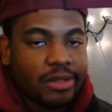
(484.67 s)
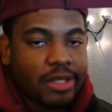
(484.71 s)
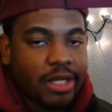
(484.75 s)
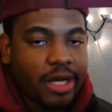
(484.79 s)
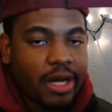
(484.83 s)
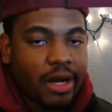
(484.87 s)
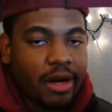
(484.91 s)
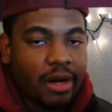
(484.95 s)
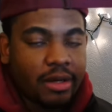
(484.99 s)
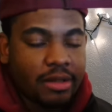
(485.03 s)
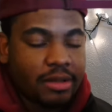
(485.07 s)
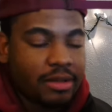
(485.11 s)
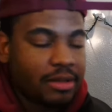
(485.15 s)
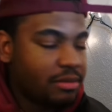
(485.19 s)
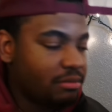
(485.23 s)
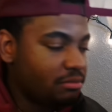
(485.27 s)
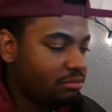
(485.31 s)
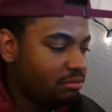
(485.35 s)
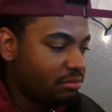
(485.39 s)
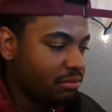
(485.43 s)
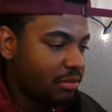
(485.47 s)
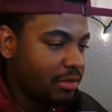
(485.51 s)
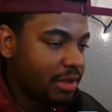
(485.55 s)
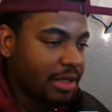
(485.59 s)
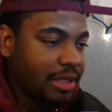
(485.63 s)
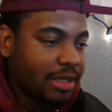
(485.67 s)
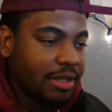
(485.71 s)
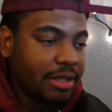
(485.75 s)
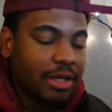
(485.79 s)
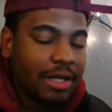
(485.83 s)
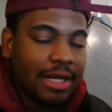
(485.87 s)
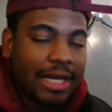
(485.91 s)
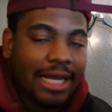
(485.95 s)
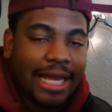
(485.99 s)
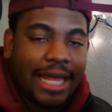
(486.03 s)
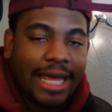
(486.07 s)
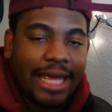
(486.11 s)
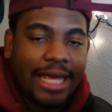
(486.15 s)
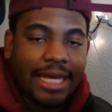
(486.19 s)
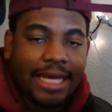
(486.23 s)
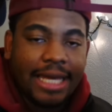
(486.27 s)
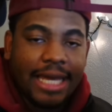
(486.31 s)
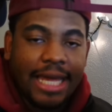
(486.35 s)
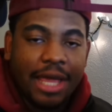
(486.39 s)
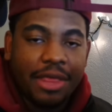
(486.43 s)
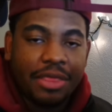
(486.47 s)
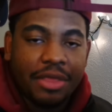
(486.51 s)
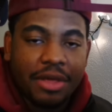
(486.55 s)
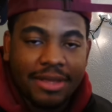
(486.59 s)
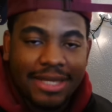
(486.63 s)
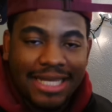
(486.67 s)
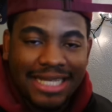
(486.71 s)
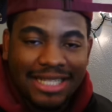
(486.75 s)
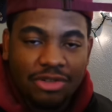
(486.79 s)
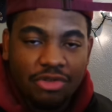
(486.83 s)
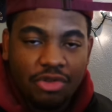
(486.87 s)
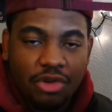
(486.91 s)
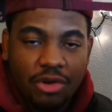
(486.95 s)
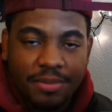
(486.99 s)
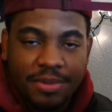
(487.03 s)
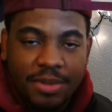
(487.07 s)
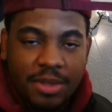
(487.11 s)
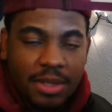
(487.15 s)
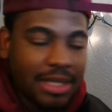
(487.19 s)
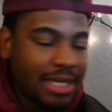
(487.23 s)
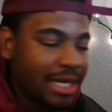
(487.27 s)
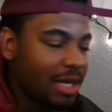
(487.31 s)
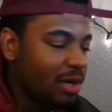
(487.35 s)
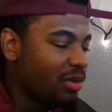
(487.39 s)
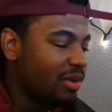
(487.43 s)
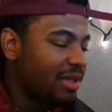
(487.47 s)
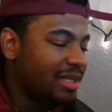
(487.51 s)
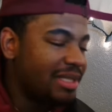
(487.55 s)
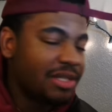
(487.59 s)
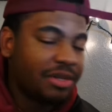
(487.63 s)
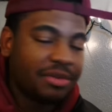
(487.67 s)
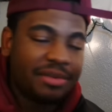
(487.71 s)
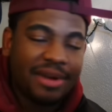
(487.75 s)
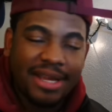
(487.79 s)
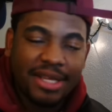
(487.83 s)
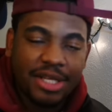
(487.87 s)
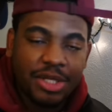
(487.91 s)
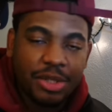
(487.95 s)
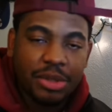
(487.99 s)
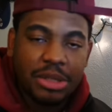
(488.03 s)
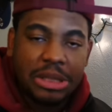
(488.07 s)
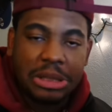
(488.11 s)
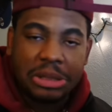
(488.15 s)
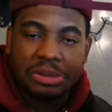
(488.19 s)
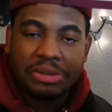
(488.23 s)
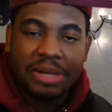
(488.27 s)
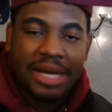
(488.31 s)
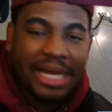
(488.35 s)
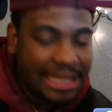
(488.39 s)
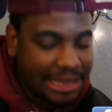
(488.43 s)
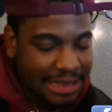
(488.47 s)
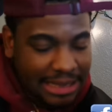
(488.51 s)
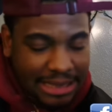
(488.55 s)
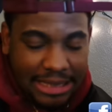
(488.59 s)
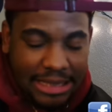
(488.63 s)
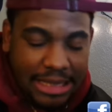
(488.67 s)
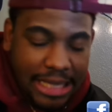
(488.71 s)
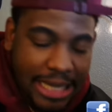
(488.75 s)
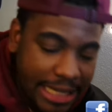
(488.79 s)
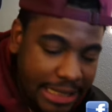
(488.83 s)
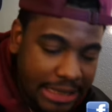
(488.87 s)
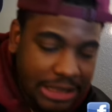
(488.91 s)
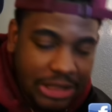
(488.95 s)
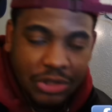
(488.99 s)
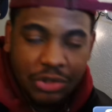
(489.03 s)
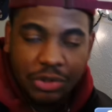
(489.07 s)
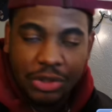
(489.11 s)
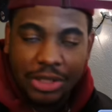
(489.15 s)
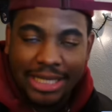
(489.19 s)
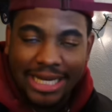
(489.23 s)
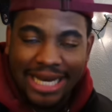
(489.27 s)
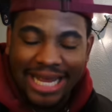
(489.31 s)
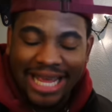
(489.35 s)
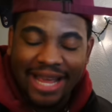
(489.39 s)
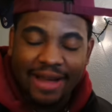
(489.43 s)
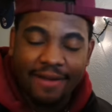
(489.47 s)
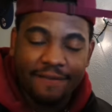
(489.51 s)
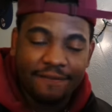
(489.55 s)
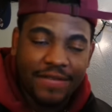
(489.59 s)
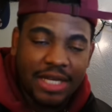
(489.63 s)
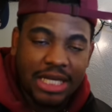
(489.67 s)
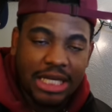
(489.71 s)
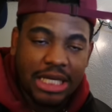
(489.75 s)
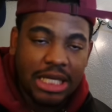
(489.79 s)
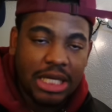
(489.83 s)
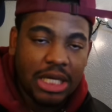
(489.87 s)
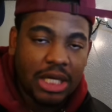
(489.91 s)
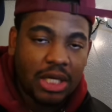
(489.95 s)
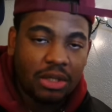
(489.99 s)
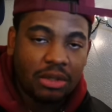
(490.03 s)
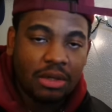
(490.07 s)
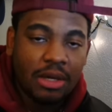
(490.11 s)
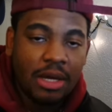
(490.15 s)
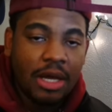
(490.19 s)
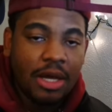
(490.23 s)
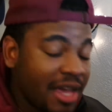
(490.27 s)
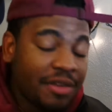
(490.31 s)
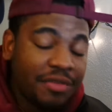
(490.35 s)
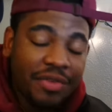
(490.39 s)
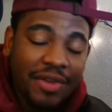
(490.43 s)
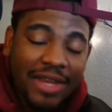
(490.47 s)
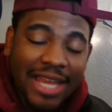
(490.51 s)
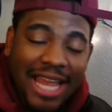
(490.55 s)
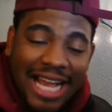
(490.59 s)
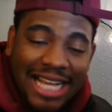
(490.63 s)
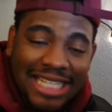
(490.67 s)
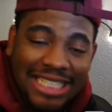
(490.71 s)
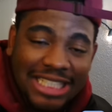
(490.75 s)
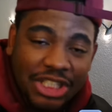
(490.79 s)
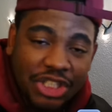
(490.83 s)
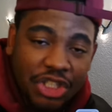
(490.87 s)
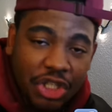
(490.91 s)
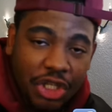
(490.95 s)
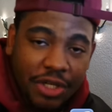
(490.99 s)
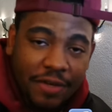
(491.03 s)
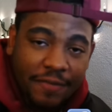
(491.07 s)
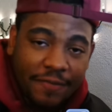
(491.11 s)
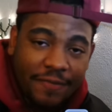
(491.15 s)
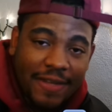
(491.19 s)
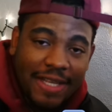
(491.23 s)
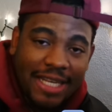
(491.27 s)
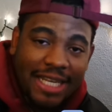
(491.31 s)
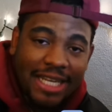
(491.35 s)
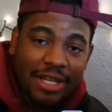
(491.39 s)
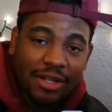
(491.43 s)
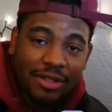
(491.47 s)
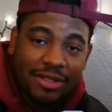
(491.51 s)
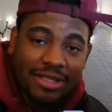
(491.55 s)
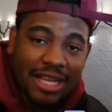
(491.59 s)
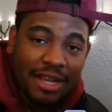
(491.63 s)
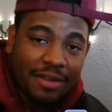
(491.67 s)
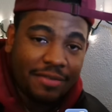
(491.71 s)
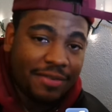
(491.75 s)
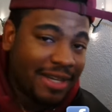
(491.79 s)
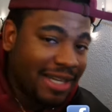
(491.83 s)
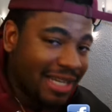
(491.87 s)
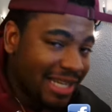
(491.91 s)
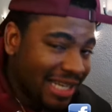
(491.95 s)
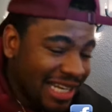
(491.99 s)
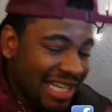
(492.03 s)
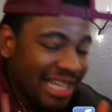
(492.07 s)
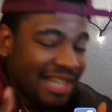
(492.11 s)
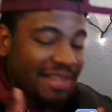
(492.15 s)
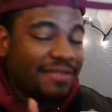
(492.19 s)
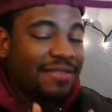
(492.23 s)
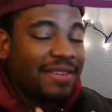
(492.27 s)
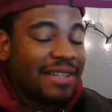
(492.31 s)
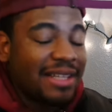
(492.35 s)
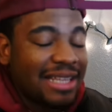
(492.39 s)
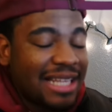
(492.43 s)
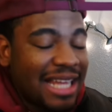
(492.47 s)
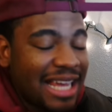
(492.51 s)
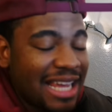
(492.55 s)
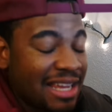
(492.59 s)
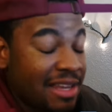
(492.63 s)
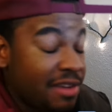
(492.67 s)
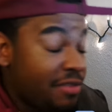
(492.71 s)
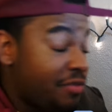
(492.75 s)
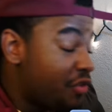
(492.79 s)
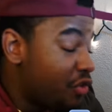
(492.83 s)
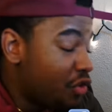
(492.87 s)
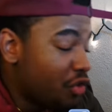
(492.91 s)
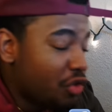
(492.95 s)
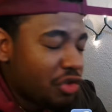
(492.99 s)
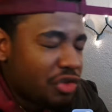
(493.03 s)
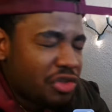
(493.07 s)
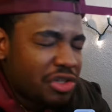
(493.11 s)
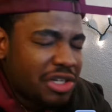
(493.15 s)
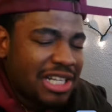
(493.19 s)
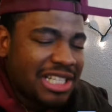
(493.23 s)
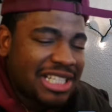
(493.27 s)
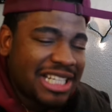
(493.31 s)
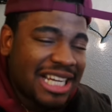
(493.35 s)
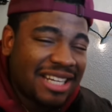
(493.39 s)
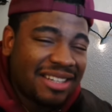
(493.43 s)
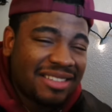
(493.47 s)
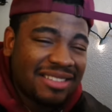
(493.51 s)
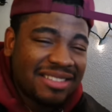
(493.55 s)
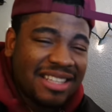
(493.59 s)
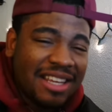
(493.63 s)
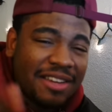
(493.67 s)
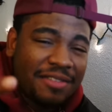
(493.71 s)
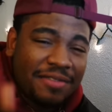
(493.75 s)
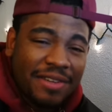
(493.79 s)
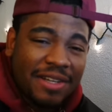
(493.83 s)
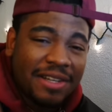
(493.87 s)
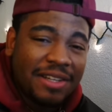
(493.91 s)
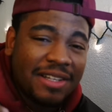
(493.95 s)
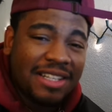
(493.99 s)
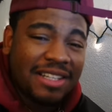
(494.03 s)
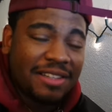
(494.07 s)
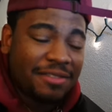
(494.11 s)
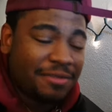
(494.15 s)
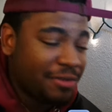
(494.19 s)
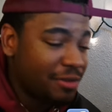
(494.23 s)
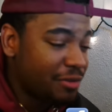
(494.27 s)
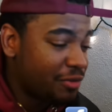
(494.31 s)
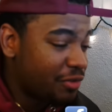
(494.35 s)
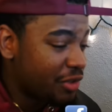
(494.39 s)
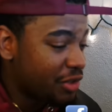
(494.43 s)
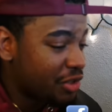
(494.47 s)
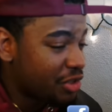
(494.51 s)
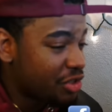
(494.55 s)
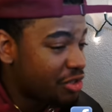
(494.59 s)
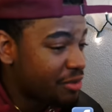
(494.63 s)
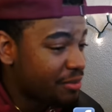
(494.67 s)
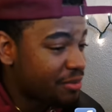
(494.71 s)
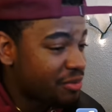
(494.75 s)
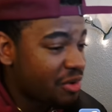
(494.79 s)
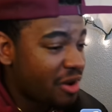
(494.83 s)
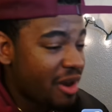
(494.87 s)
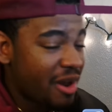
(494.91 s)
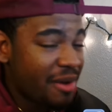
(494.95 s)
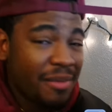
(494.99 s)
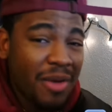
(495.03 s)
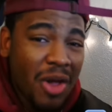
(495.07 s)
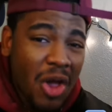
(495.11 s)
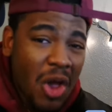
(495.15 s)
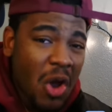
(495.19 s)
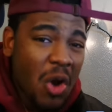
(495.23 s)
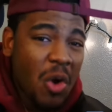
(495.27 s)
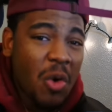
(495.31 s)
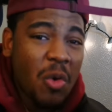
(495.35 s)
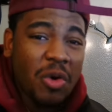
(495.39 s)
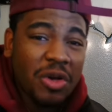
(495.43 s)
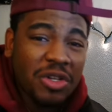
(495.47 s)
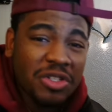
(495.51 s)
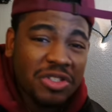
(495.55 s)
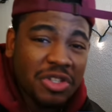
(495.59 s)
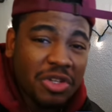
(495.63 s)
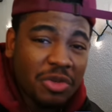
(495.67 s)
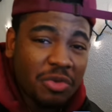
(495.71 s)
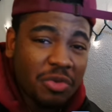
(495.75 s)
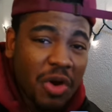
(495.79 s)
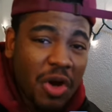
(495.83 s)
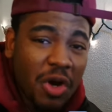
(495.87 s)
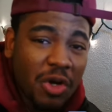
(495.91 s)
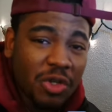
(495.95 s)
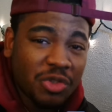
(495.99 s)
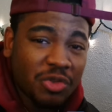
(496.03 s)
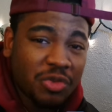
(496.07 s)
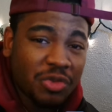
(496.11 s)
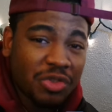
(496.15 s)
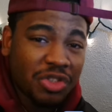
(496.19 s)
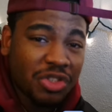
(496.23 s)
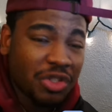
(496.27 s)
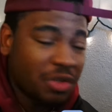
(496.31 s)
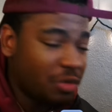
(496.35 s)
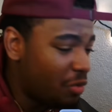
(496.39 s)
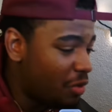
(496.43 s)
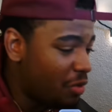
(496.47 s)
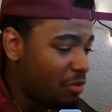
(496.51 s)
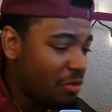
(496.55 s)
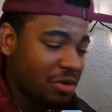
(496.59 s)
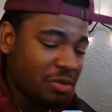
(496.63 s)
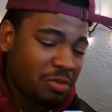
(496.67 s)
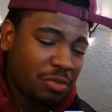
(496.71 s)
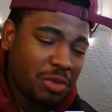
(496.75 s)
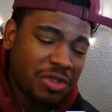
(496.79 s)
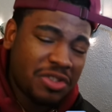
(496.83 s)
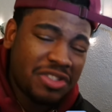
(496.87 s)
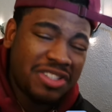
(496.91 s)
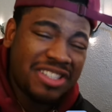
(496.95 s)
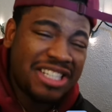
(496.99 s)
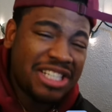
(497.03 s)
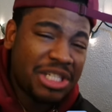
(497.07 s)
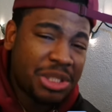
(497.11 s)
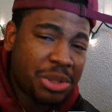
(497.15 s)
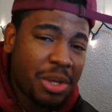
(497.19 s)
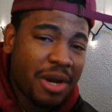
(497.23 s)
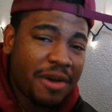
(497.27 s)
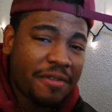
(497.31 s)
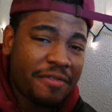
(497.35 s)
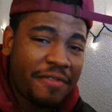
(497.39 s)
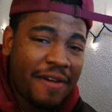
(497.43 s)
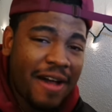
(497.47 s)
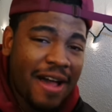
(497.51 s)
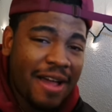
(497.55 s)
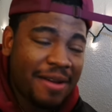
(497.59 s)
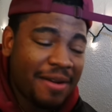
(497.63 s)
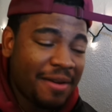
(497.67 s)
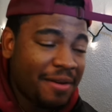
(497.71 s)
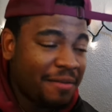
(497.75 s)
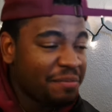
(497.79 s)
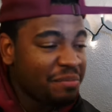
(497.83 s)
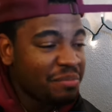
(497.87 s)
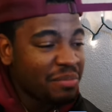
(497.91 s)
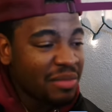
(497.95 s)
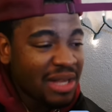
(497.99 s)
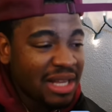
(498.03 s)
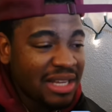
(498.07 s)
check out the link in the description. It will direct you directly into the damn video. If you guys enjoyed the video, definitely leave a like. If you're new to the channel, definitely feel free to subscribe. Was the roast, was the diss track fire?